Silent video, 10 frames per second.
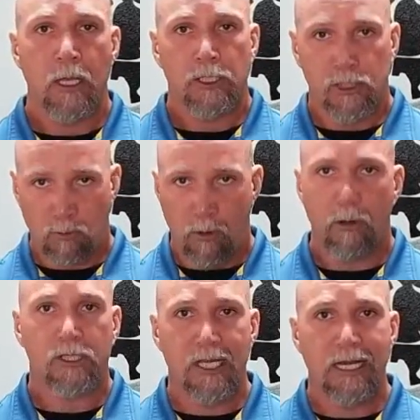
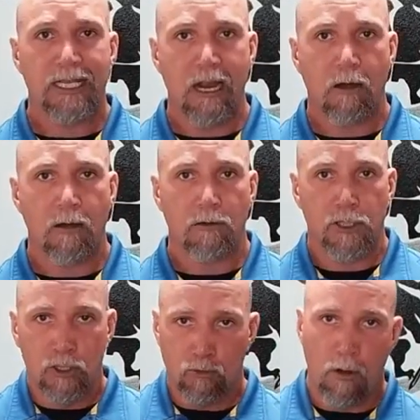Strong side
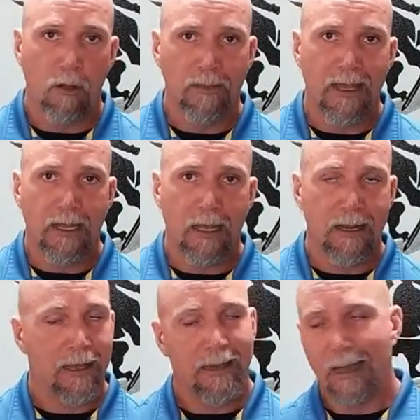carriers drawing that gun
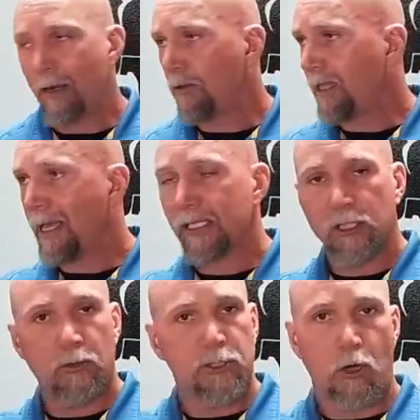out, and I know the
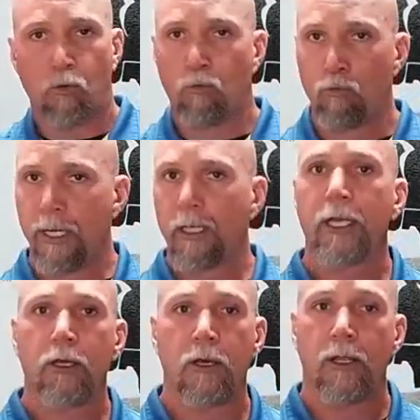SOs are really
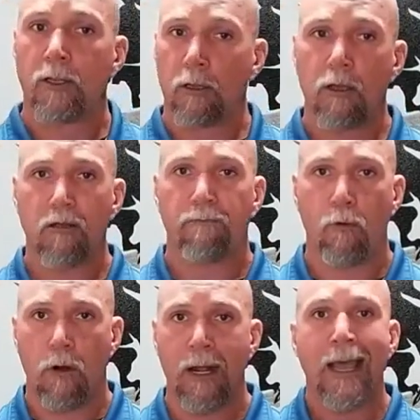good and looking
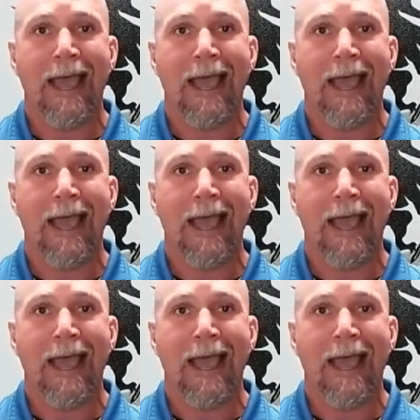for it.